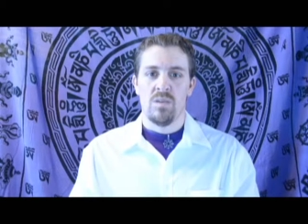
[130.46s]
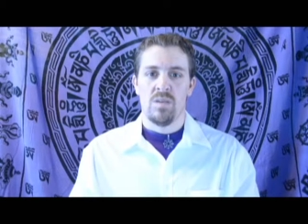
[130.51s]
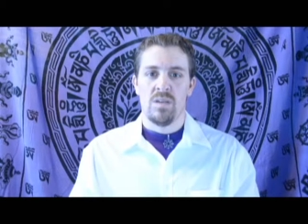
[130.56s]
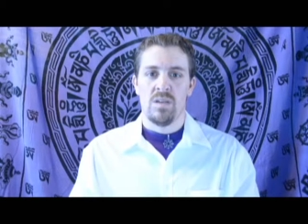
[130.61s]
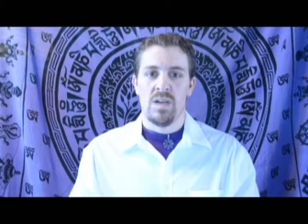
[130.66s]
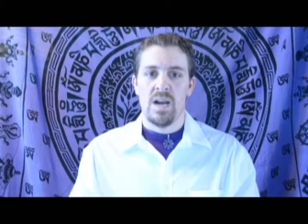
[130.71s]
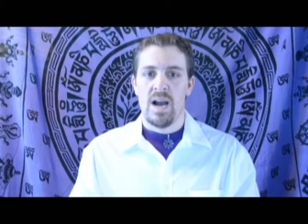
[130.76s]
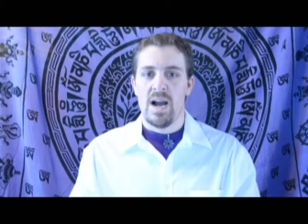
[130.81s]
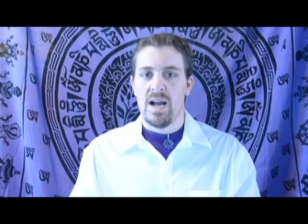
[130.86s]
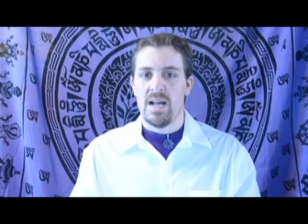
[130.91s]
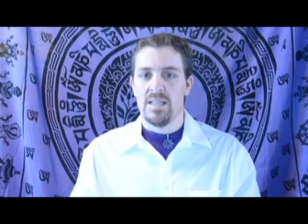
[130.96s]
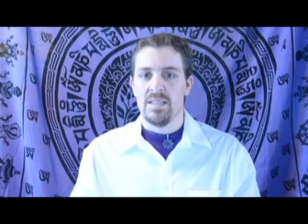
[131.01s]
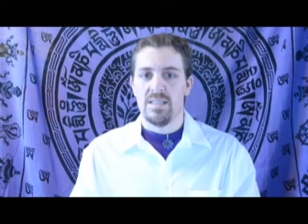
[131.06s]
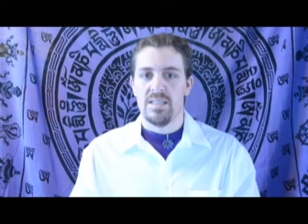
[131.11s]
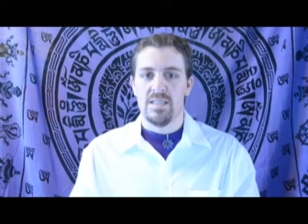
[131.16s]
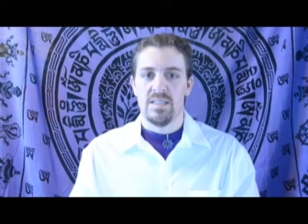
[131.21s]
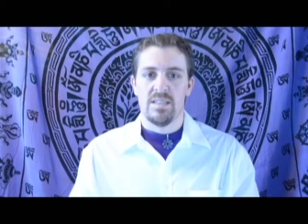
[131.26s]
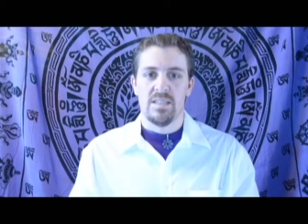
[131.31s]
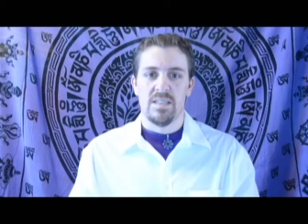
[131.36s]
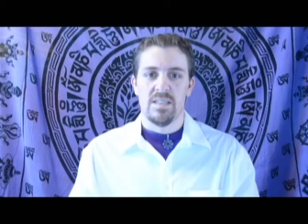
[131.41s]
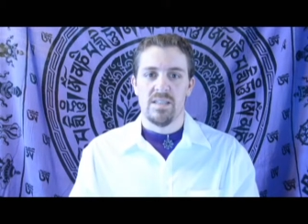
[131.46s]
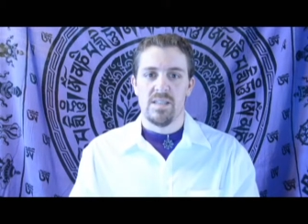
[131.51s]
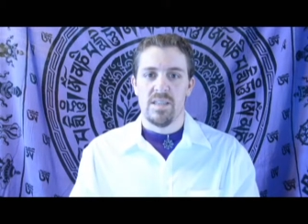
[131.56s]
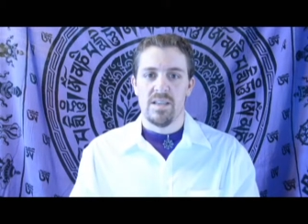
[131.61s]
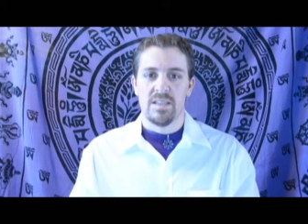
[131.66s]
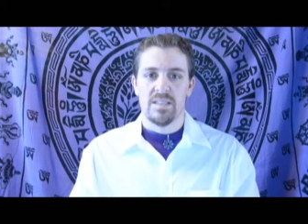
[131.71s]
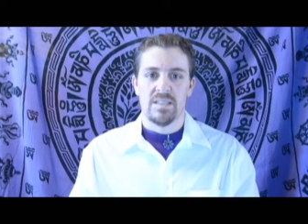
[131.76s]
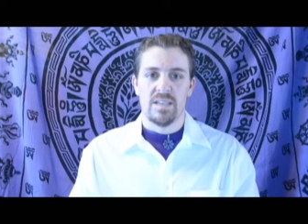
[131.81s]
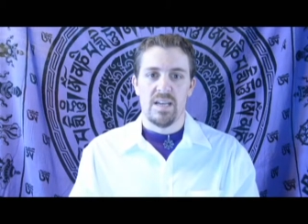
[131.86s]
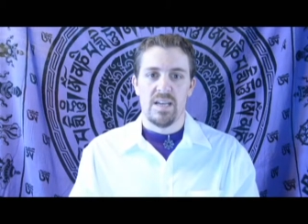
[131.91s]
gods and
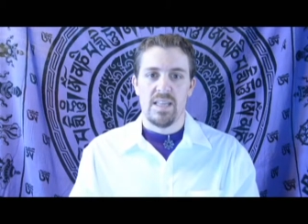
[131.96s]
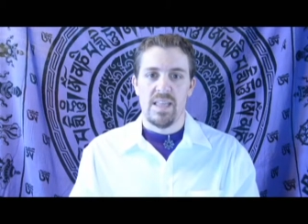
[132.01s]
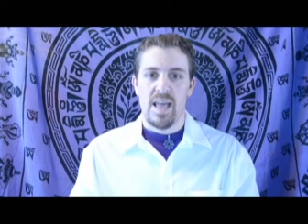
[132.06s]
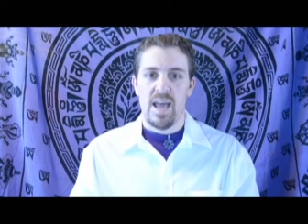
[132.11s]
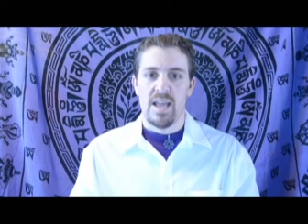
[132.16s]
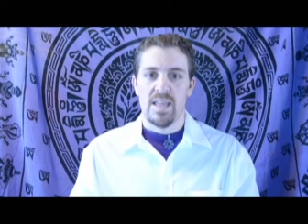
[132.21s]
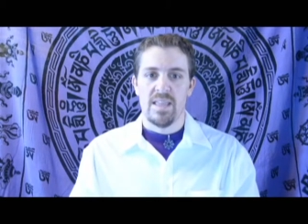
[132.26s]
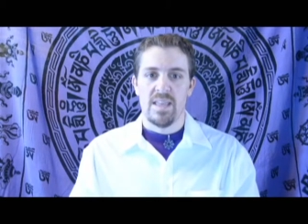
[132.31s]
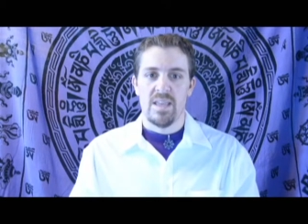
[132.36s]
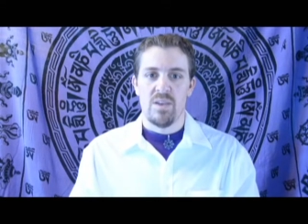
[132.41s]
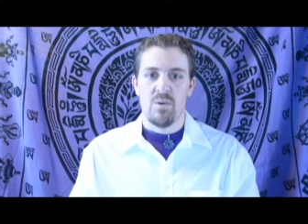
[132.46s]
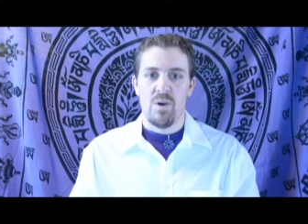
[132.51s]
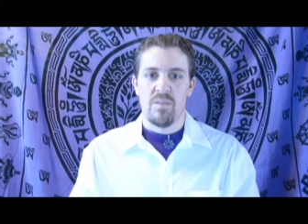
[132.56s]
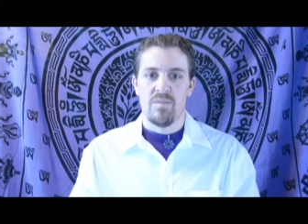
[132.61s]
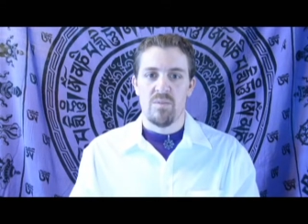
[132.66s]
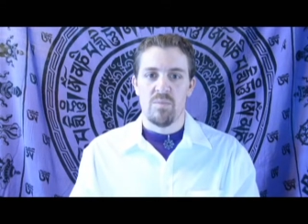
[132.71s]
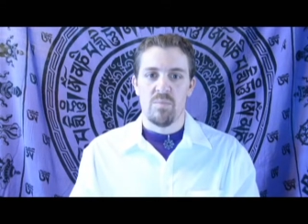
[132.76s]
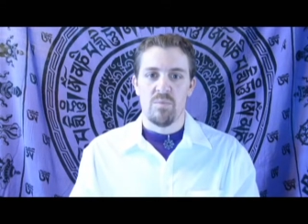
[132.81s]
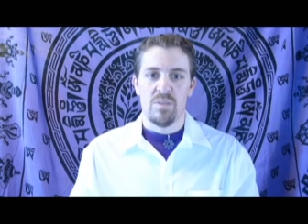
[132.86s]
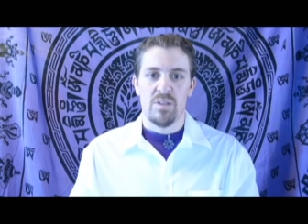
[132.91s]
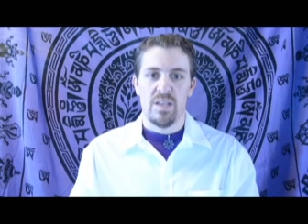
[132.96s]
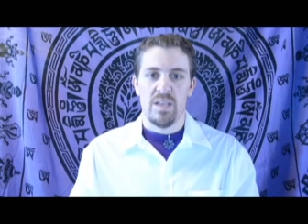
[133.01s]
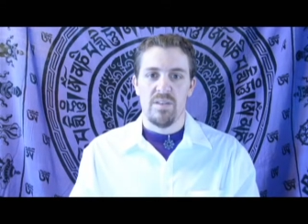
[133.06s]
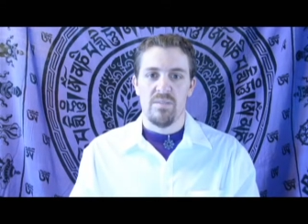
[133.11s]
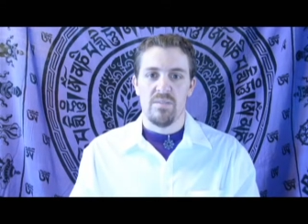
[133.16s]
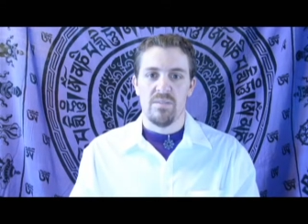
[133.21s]
things like that you have to believe,